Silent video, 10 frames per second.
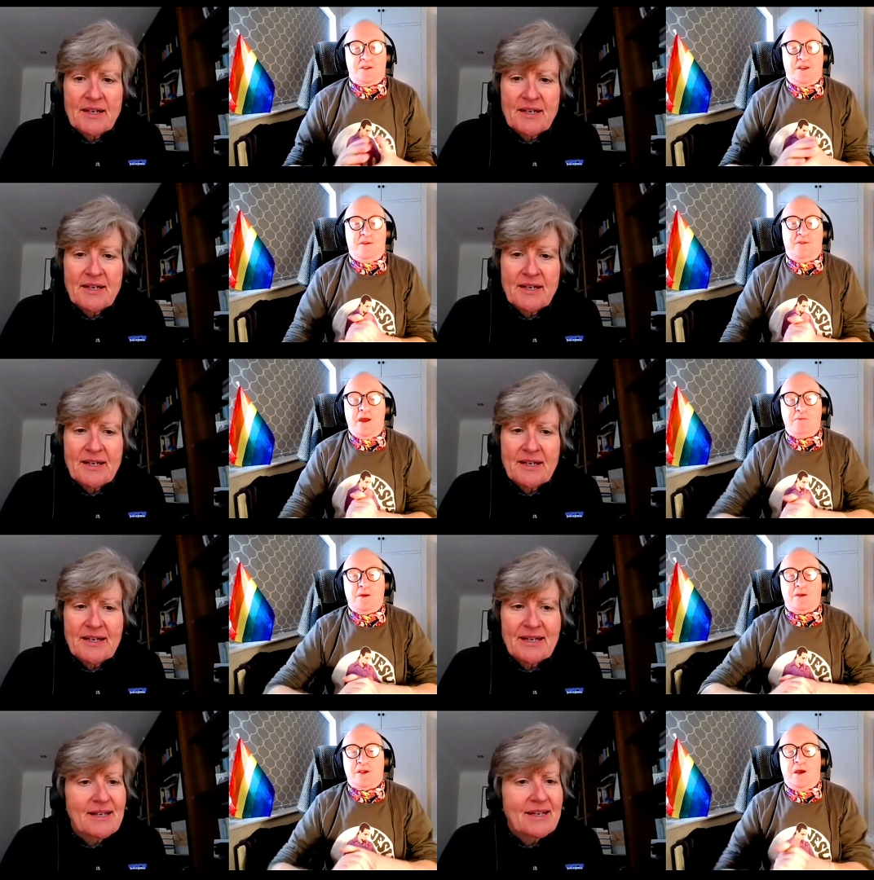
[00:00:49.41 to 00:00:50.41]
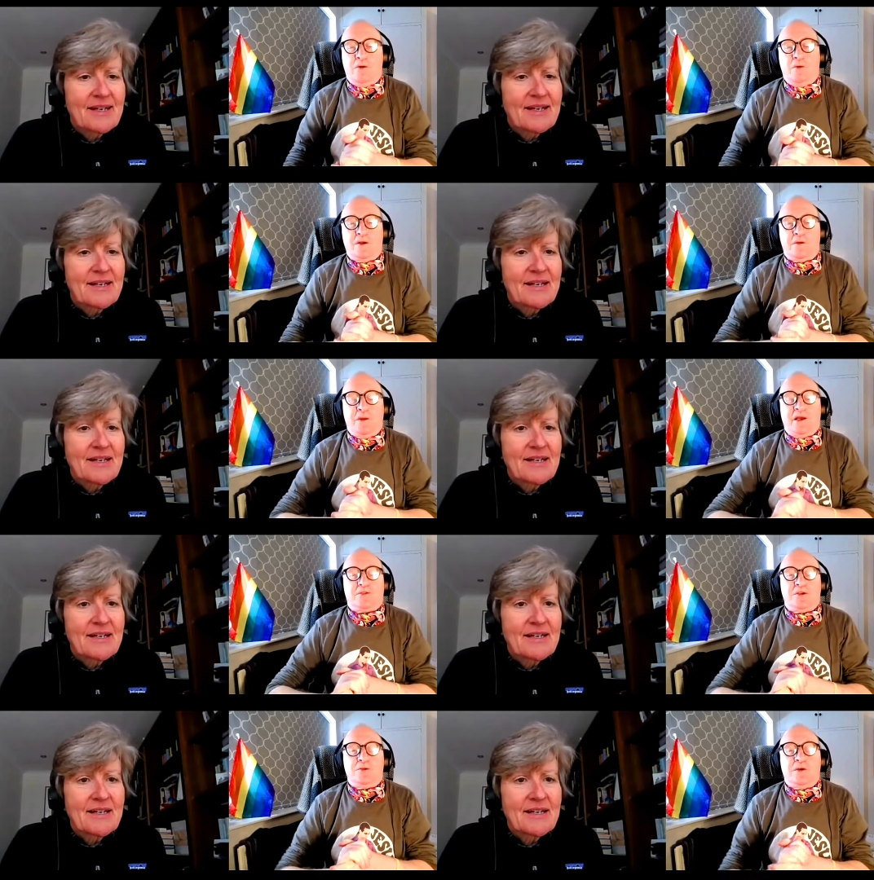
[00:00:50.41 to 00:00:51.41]
Speaker 1: City FM and uh, welcome
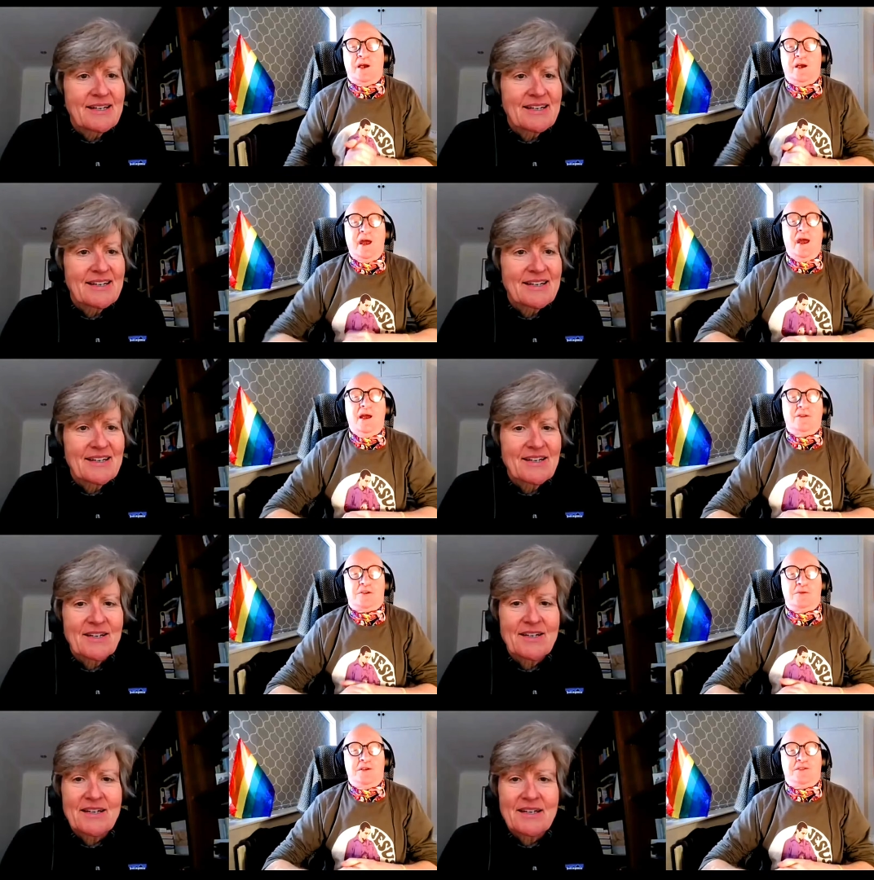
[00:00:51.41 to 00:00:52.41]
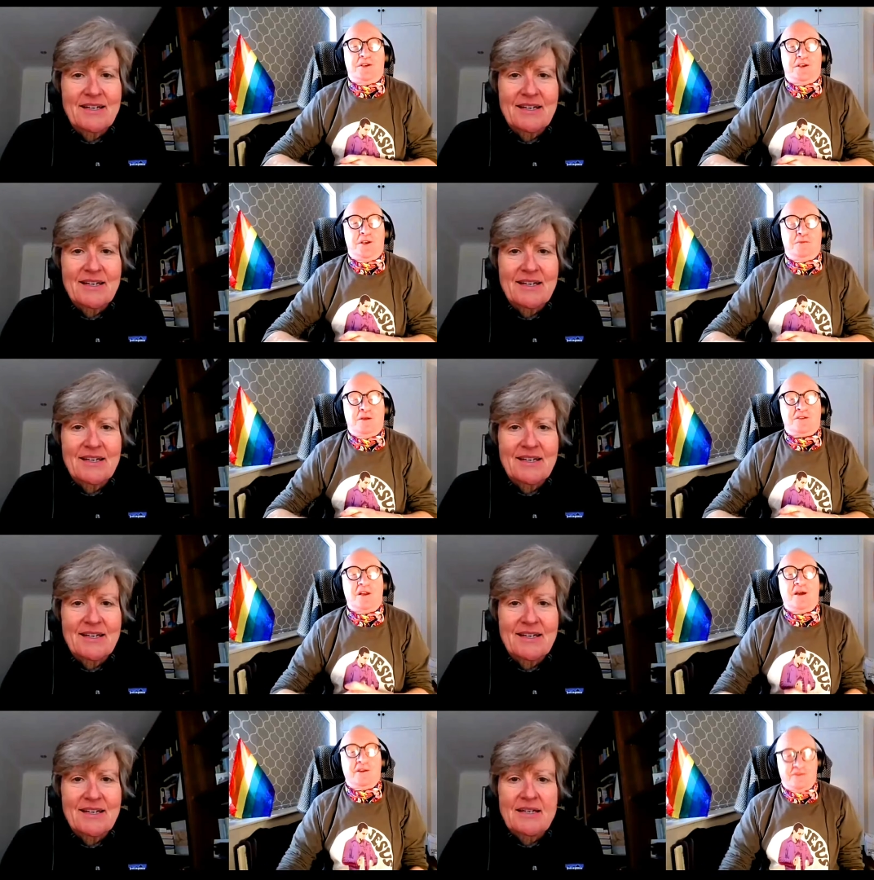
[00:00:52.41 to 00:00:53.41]
back to uh, LGBTQ
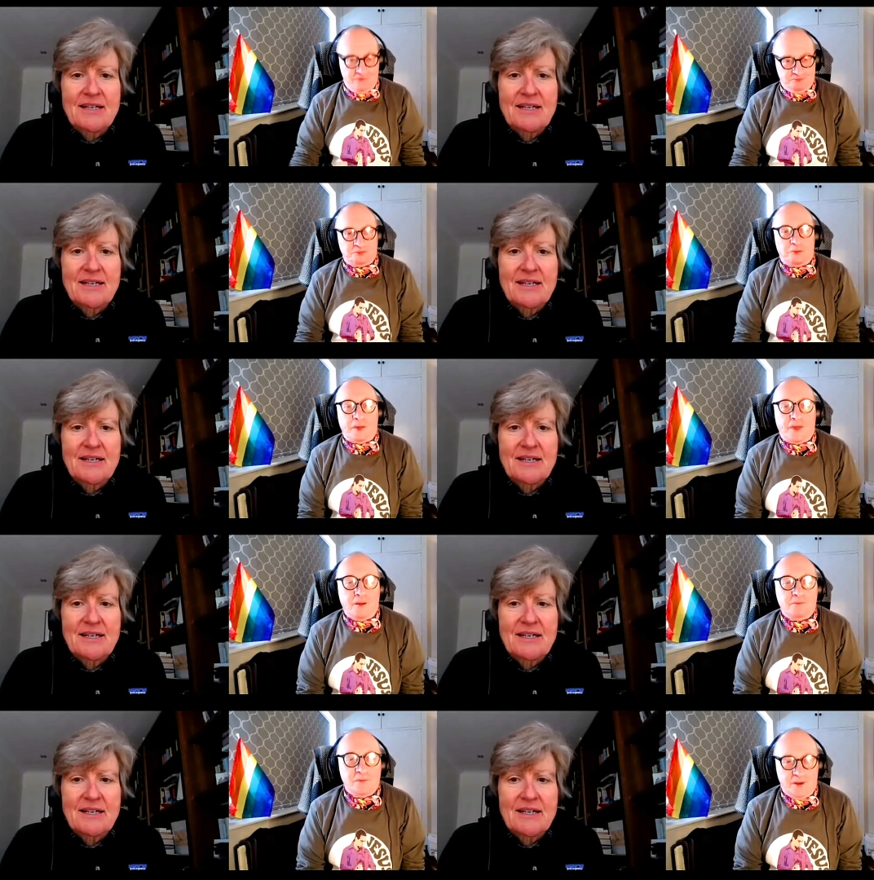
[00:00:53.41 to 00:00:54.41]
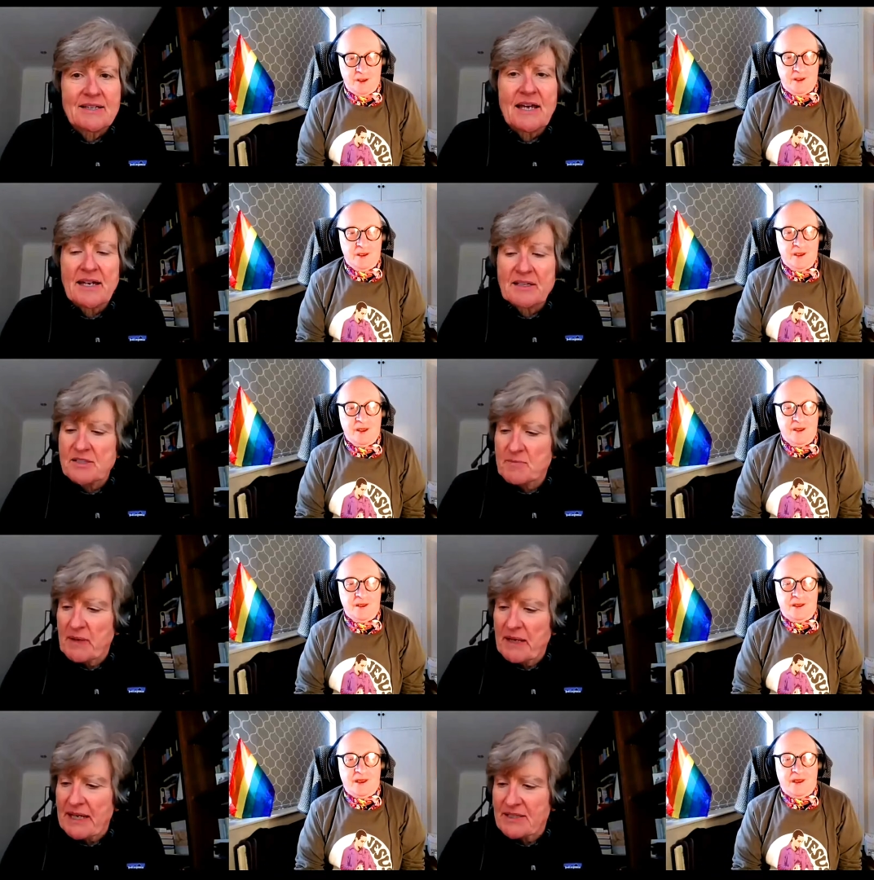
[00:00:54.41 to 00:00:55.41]
plus life. Thanks,
Speaker 2: Mick.
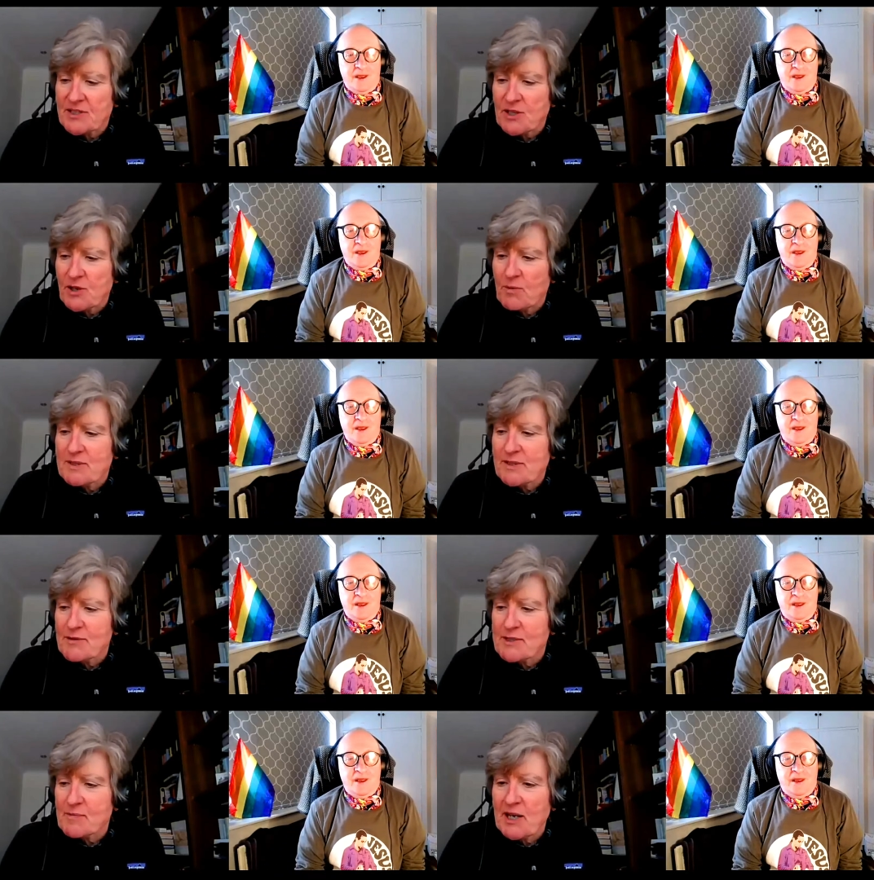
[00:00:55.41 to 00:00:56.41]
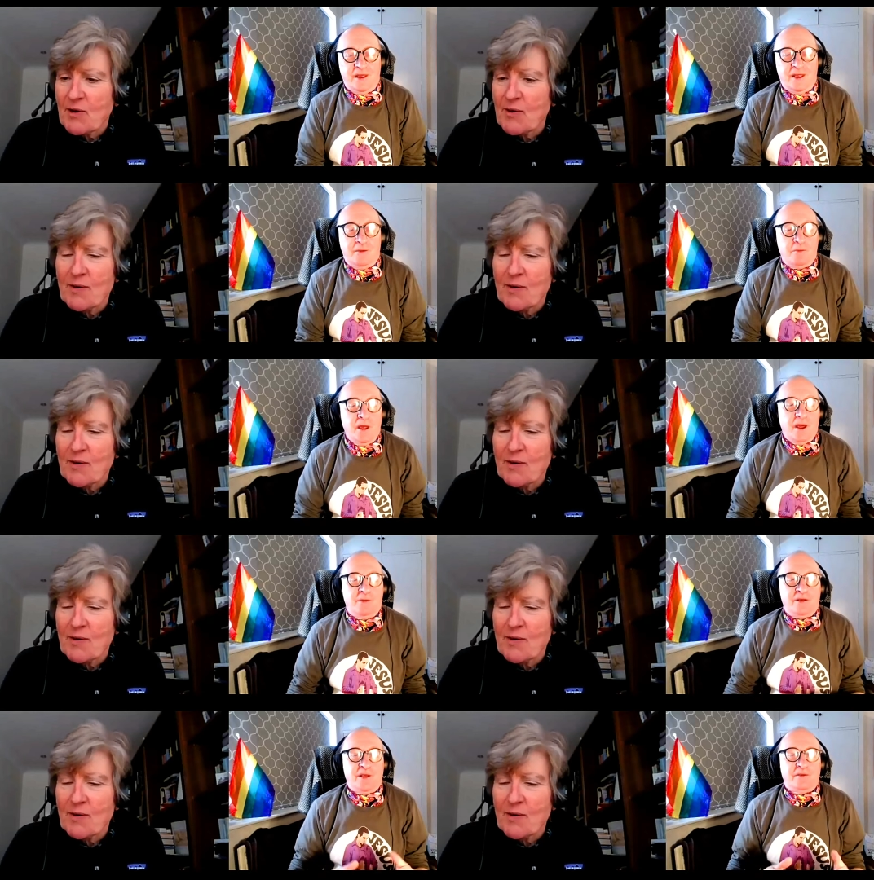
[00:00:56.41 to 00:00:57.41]
It's always lovely to be here.
Speaker 1: Yeah,
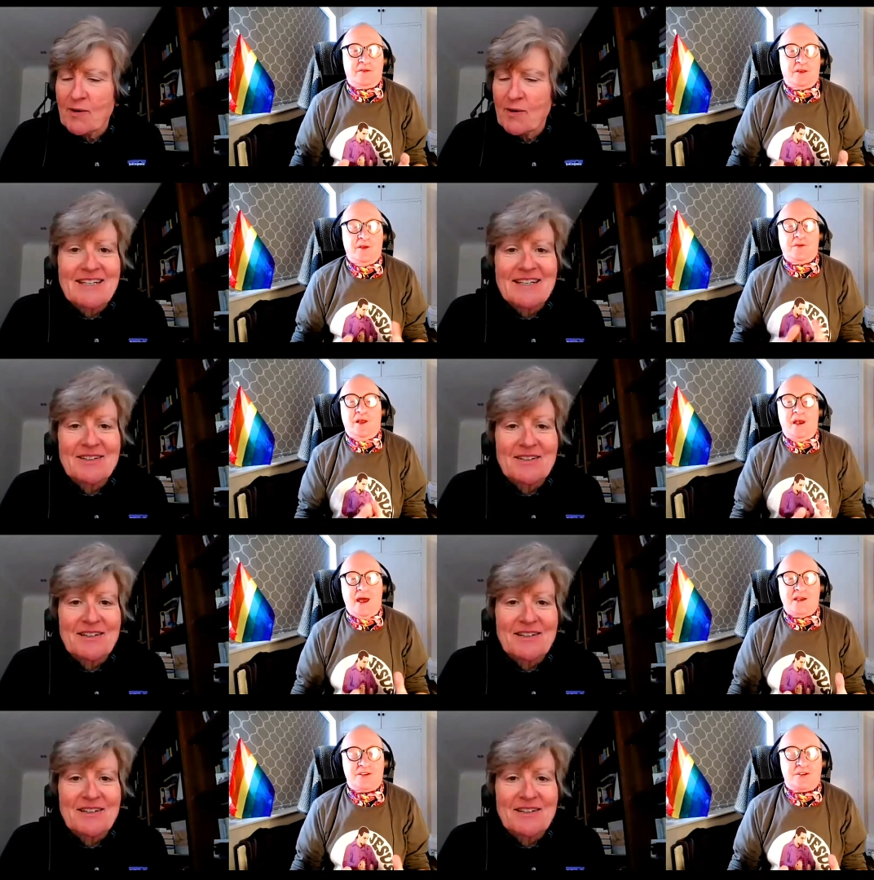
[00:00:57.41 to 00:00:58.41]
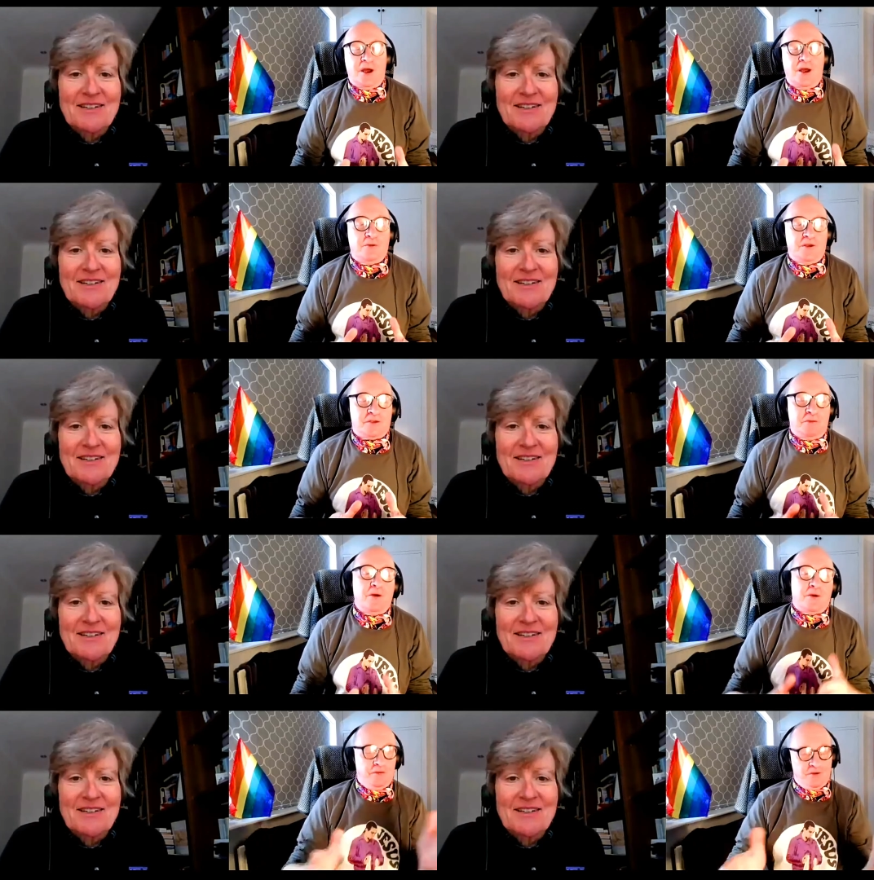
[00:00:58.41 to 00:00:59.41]
I mean, the last time we
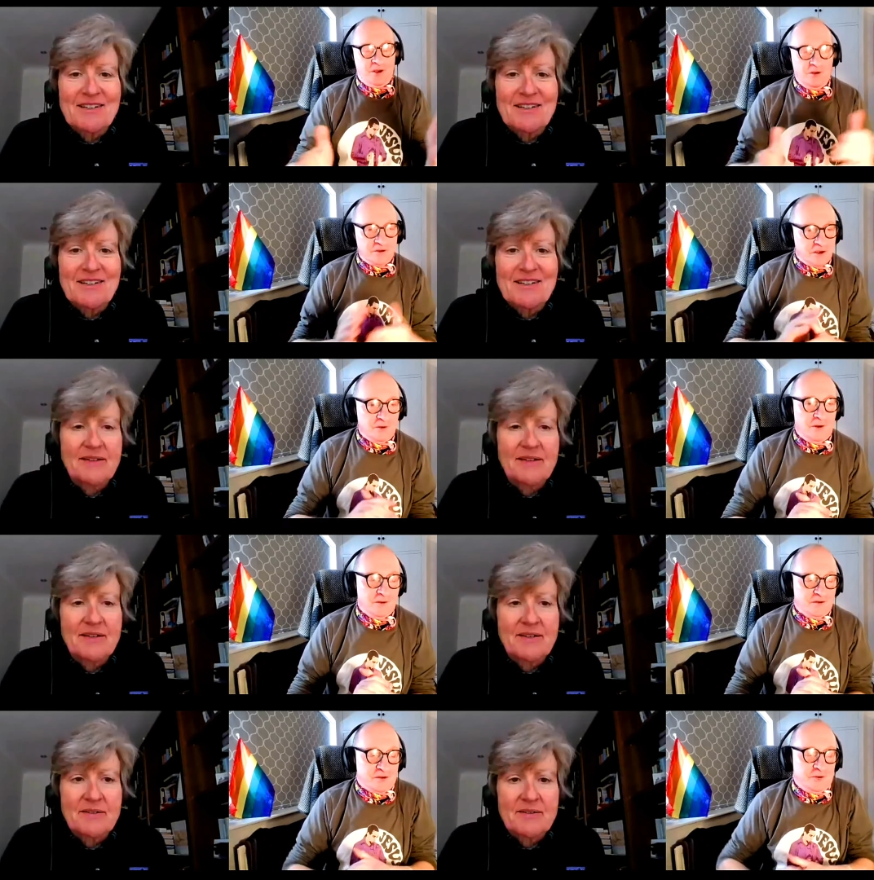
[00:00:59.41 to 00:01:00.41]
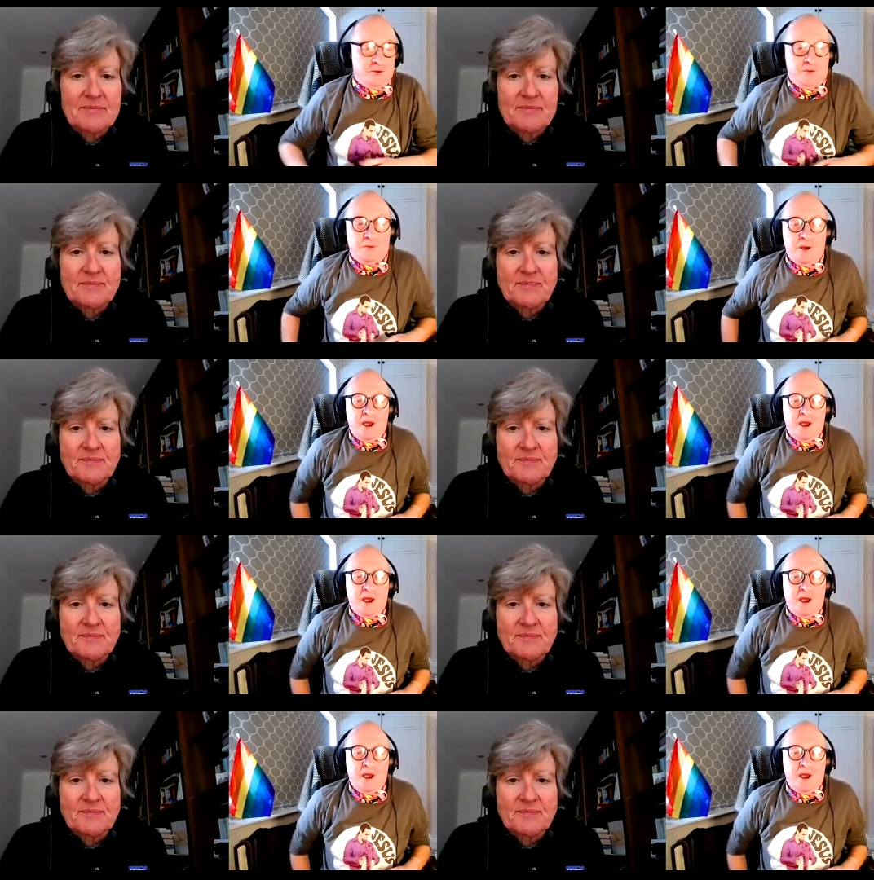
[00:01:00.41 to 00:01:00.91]
spoke, it was also on Zoom.